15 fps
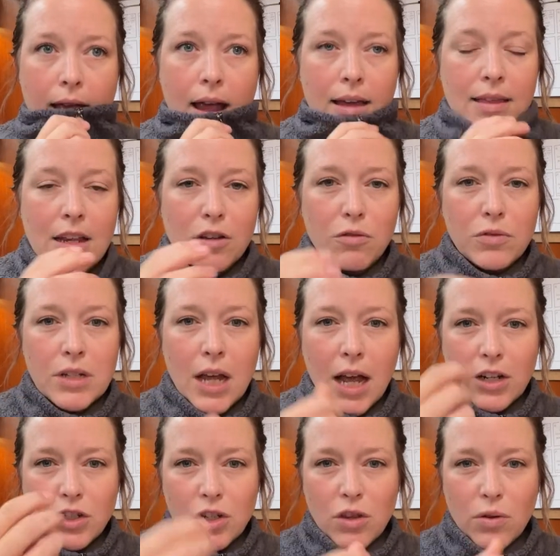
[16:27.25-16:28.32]
And then you
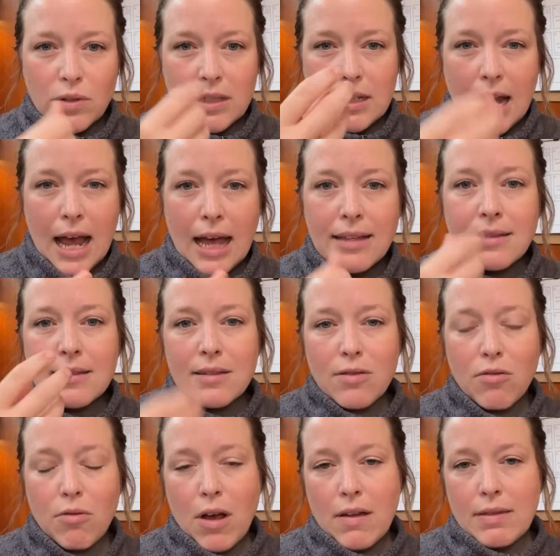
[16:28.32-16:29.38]
touch those tasks
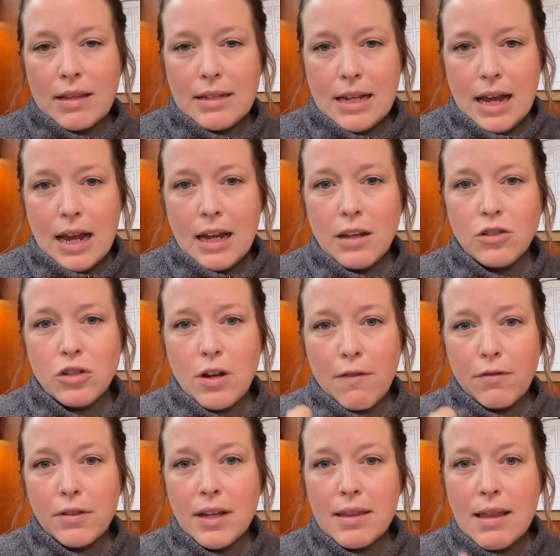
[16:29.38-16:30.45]
throughout the day,
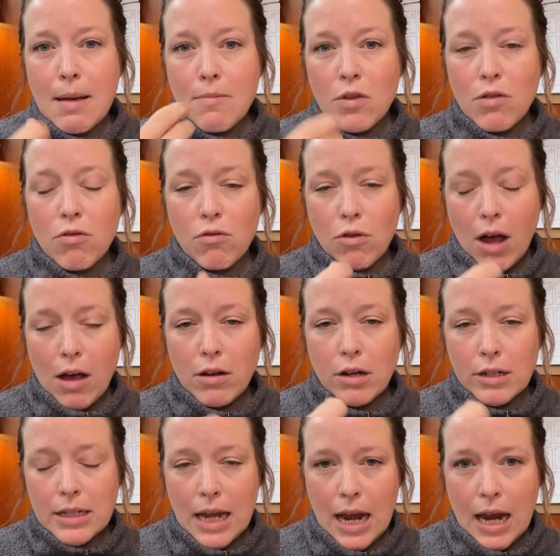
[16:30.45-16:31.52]
shuffling them throughout
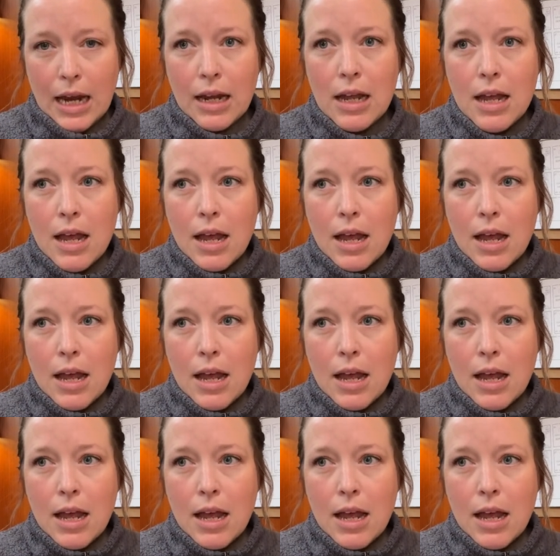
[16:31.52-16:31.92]
your day.